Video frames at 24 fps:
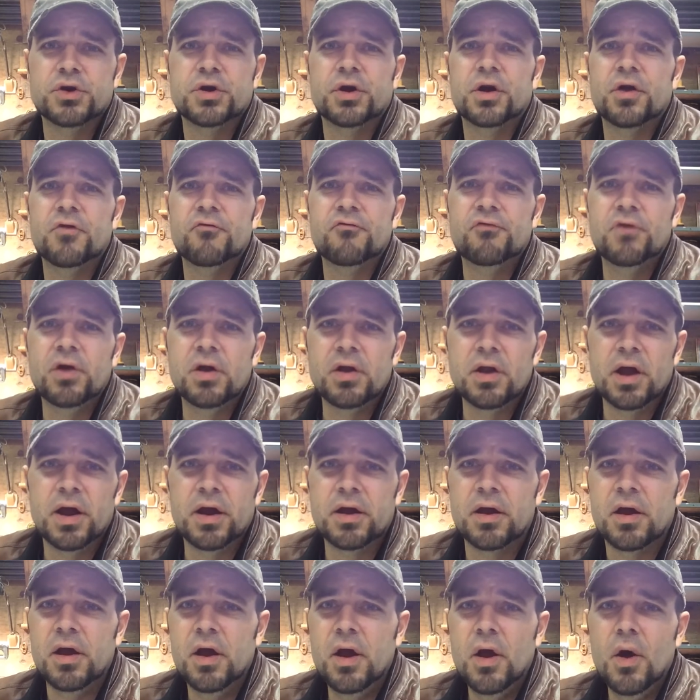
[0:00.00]
You're going to feel like,
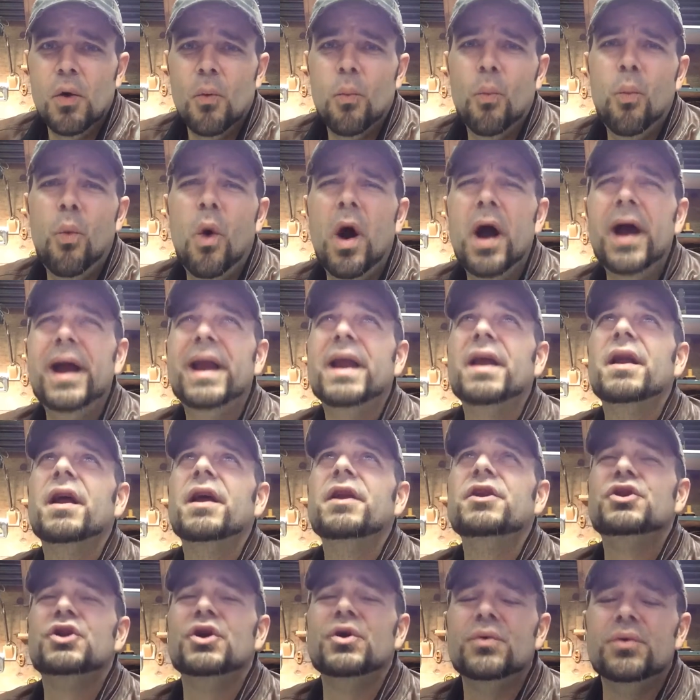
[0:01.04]
why did I
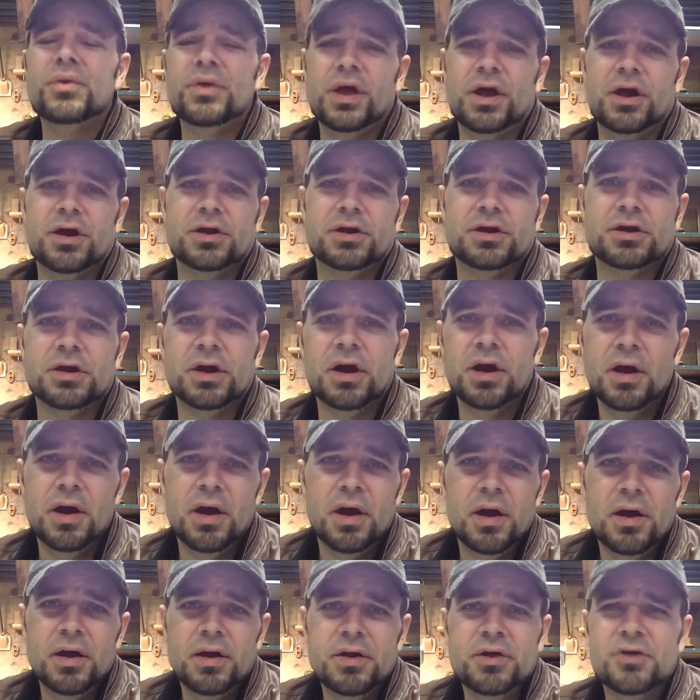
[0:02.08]
do this?
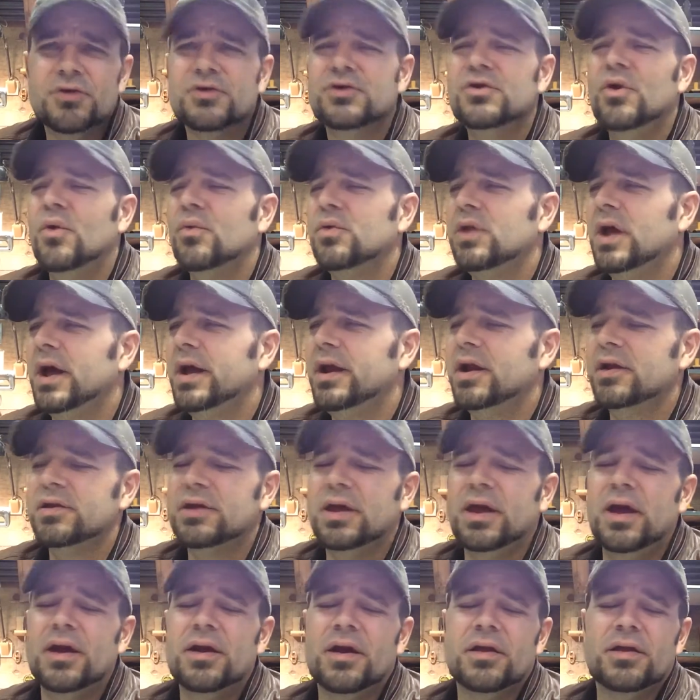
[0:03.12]
There's no light at
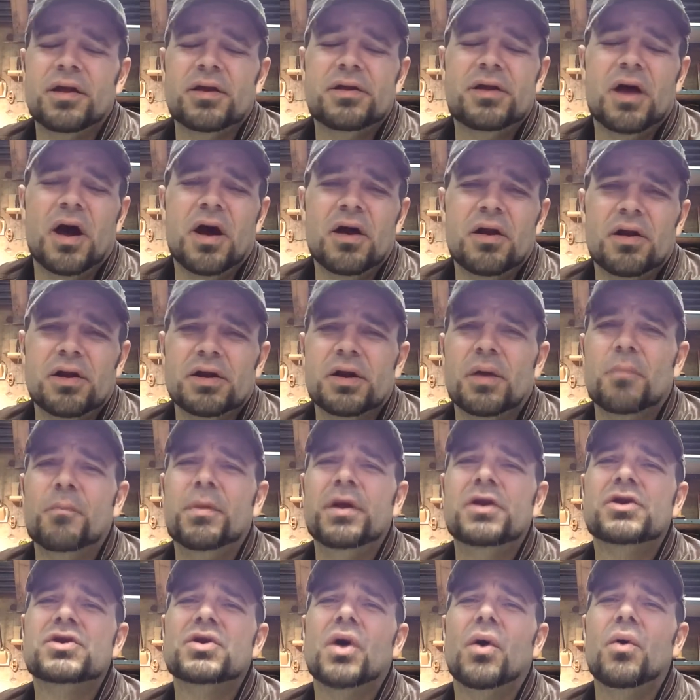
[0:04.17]
the end of the tunnel. It'll be
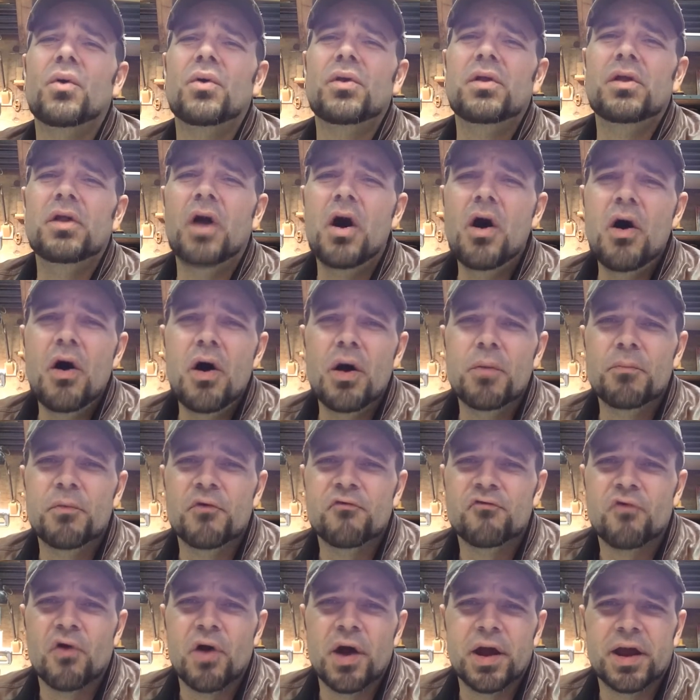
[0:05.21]
so long
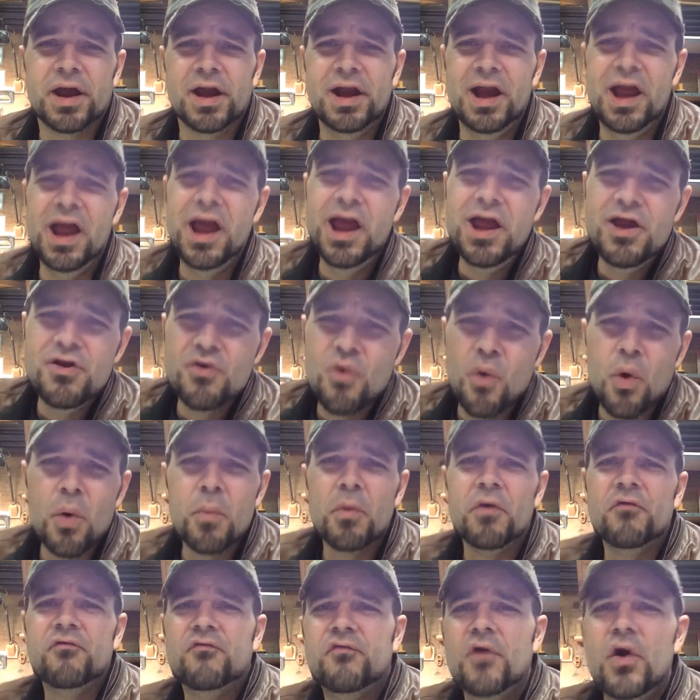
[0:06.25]
before I can eat
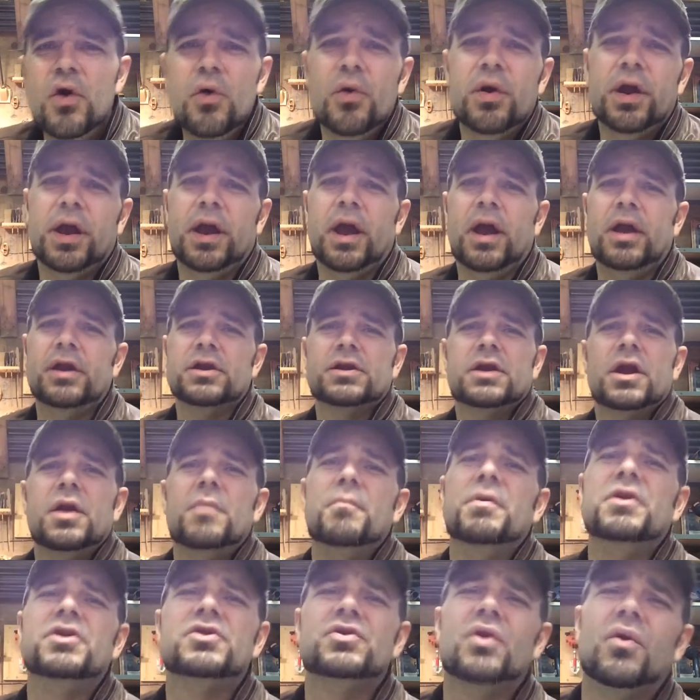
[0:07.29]
normal food again. It's going to
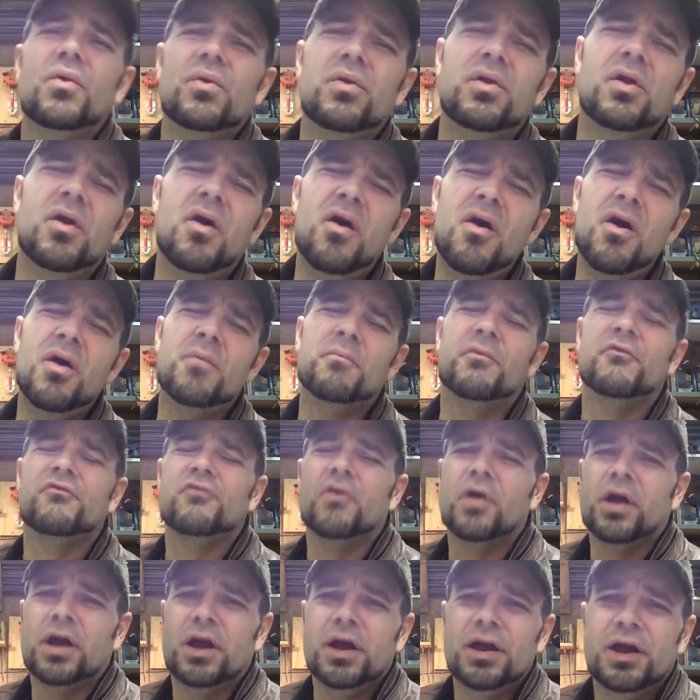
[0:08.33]
be so long
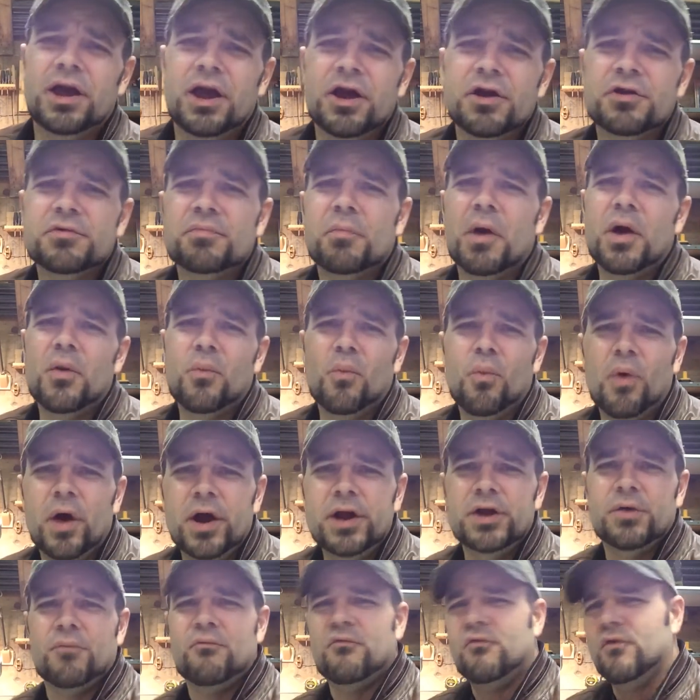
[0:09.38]
before I can kiss my
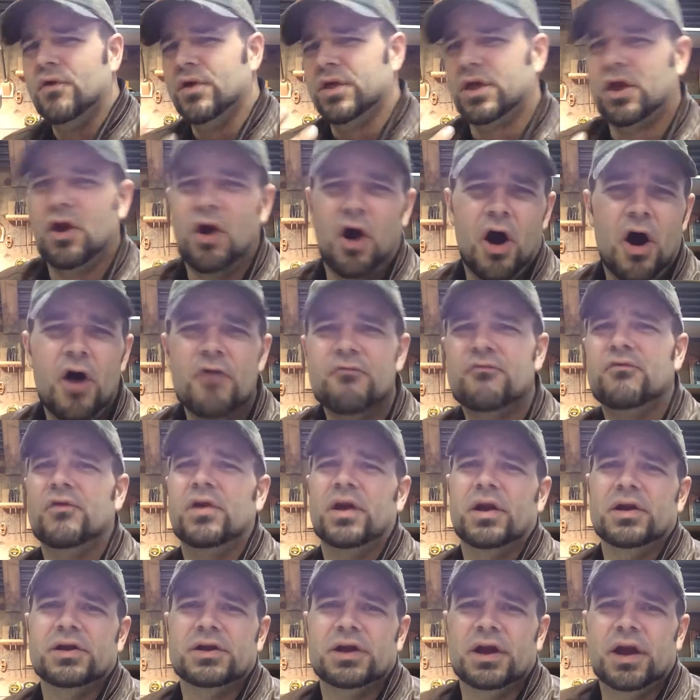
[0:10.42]
wife with
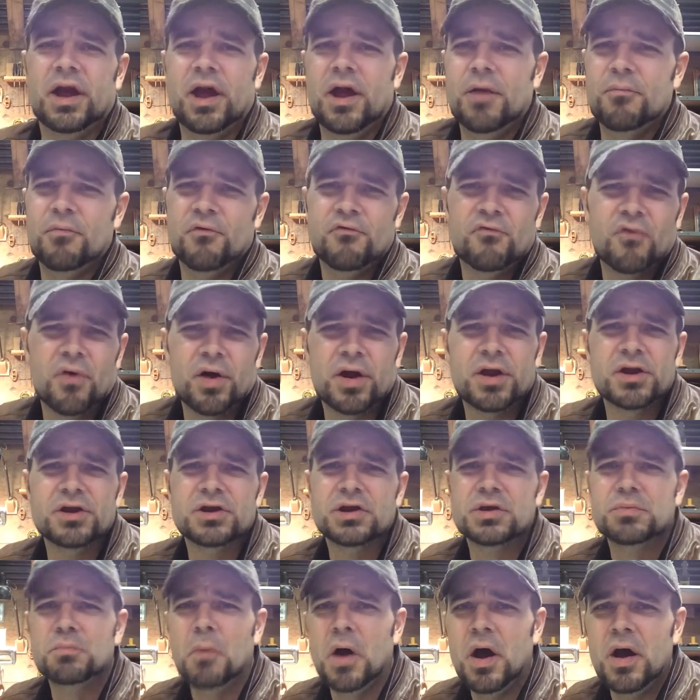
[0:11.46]
confidence again, before I can
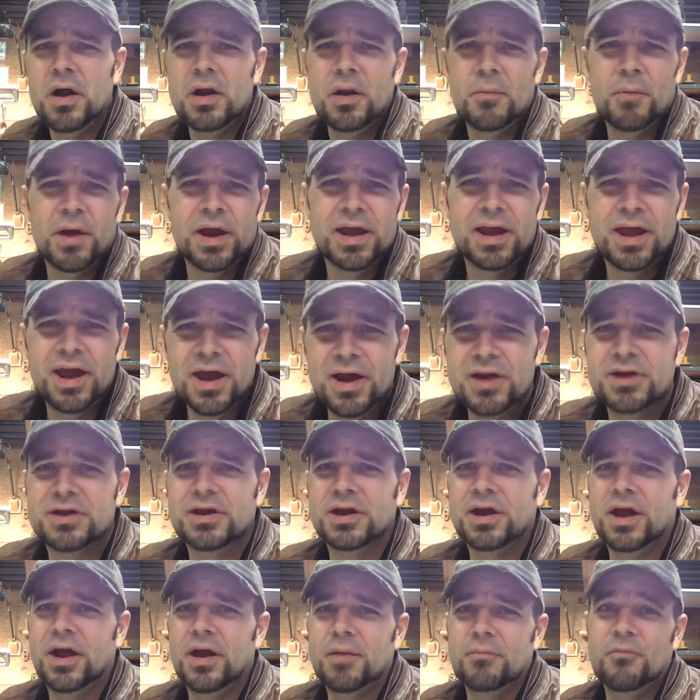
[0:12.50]
smile at my kids
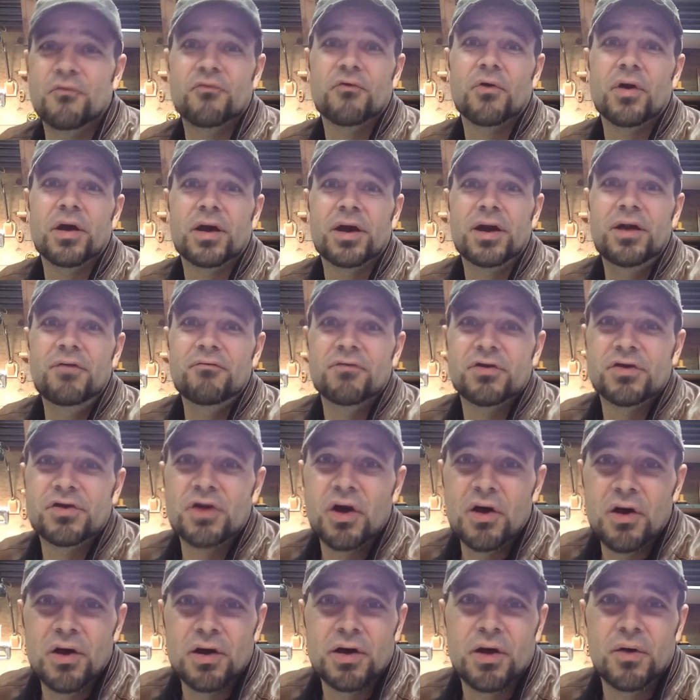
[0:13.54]
again, before I can even
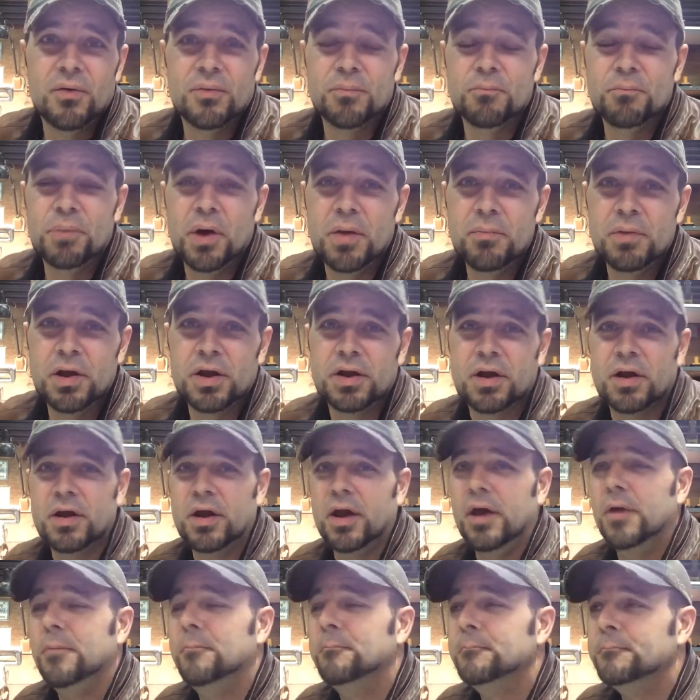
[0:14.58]
talk out in public
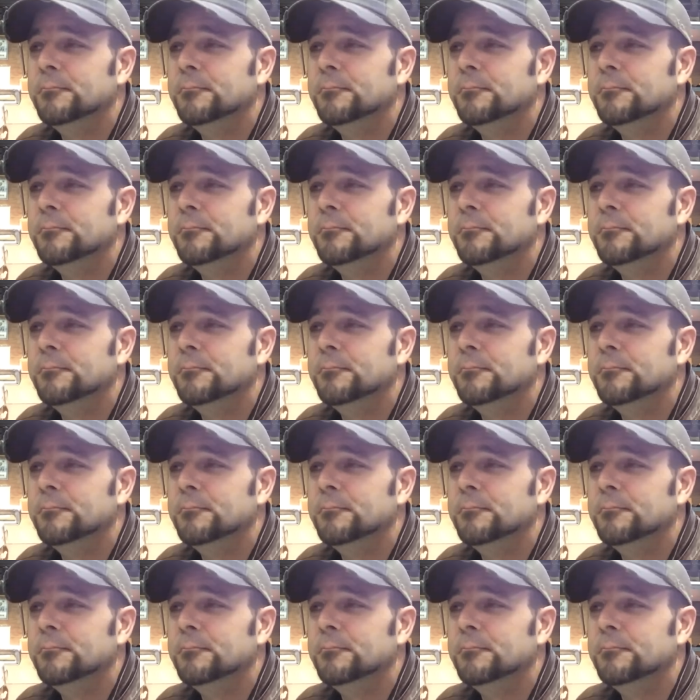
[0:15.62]
again.